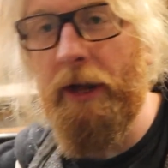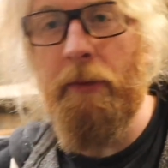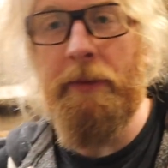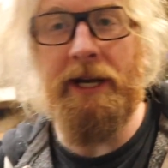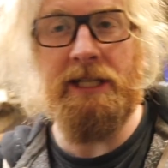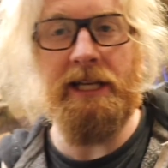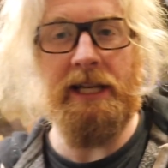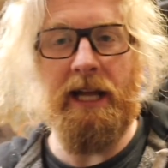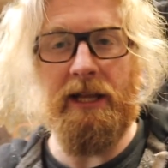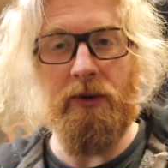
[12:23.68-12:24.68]
it would be nice to
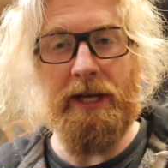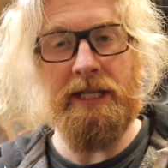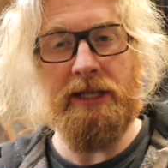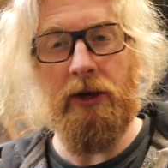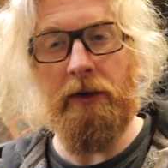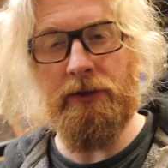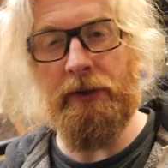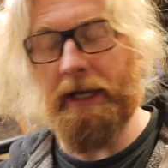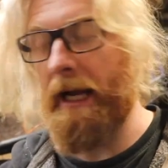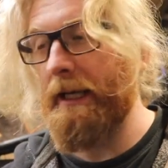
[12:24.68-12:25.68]
get that little casing off
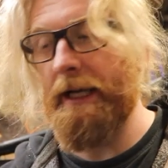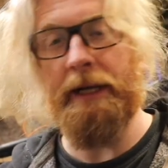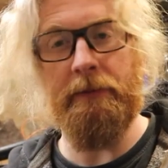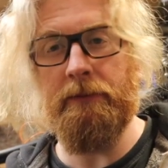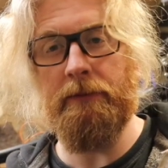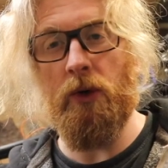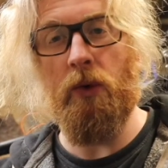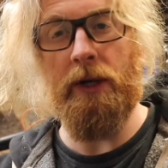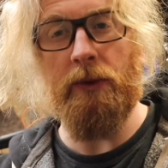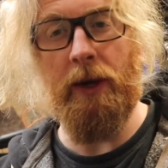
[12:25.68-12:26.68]
so I can get it
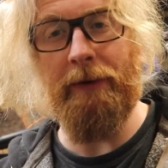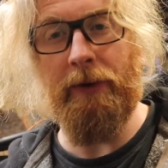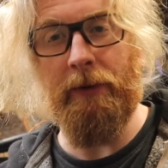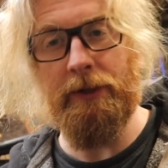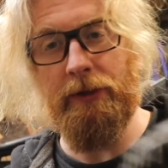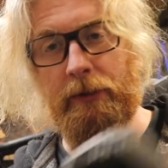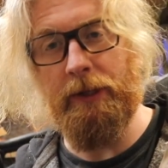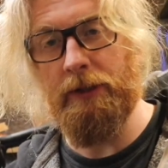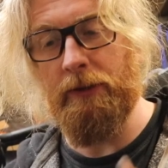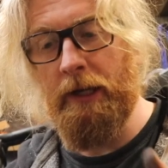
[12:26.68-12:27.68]
coated, whatever I want to do
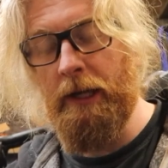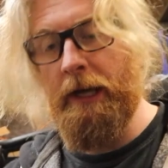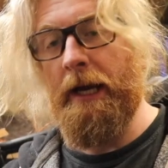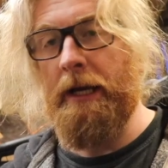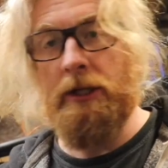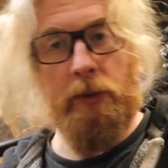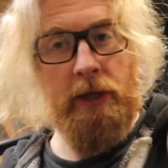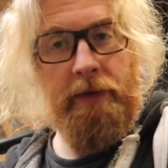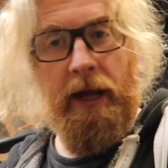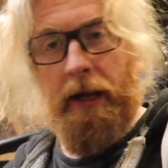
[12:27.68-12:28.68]
with it. So we'll
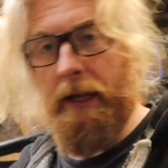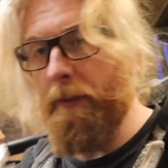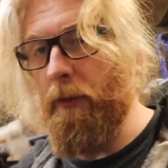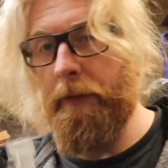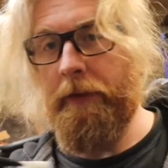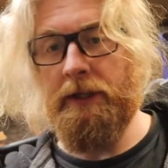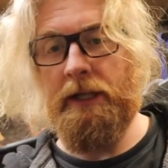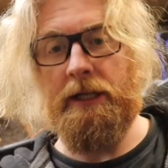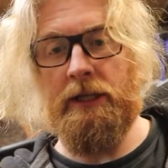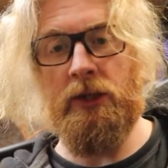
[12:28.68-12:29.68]
leave that, and then we'll move on to
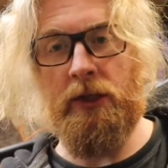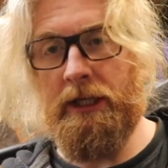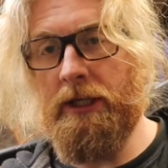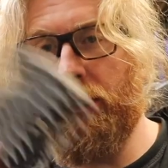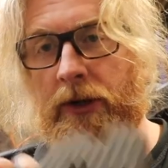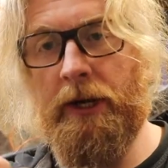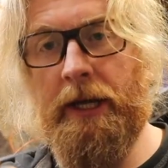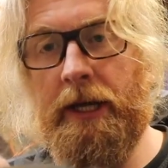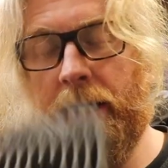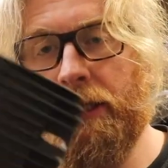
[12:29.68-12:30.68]
this. So this here
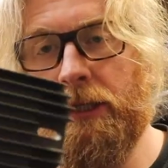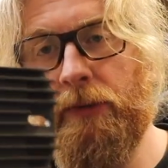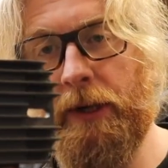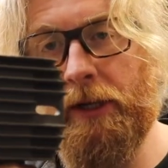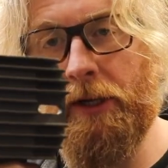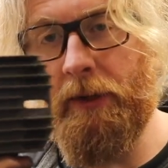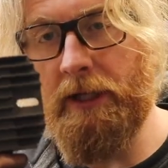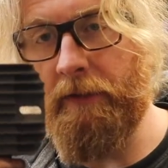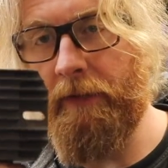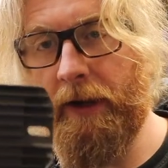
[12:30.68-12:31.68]
is regulator
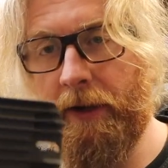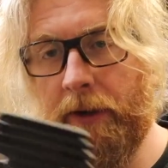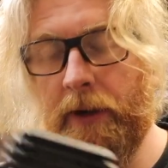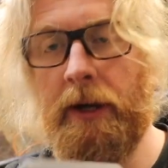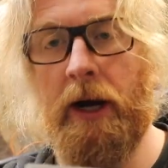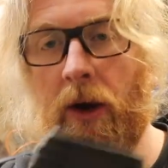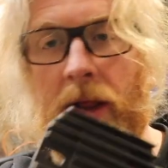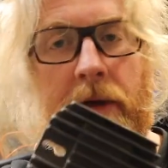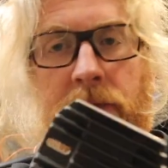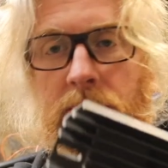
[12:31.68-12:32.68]
rectifier.
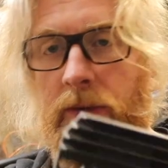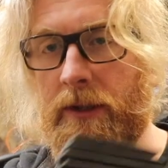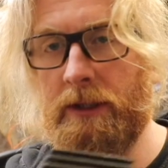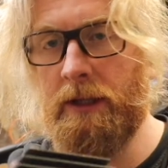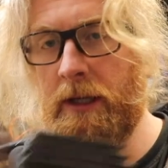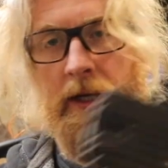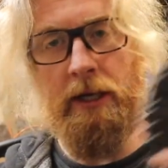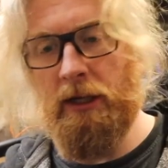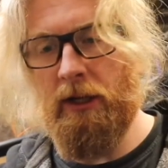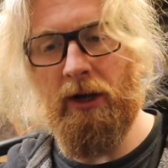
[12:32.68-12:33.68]
All I have to do is
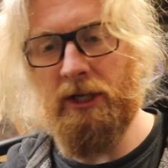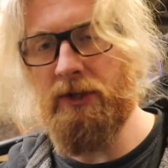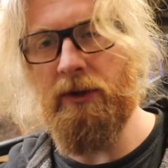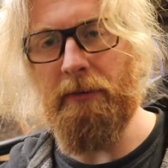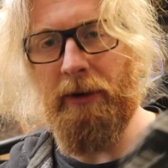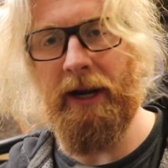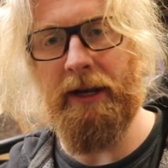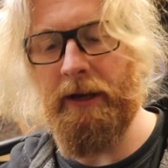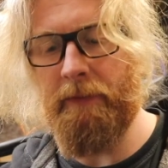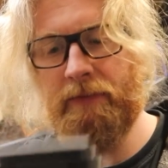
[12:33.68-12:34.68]
cut a straight bracket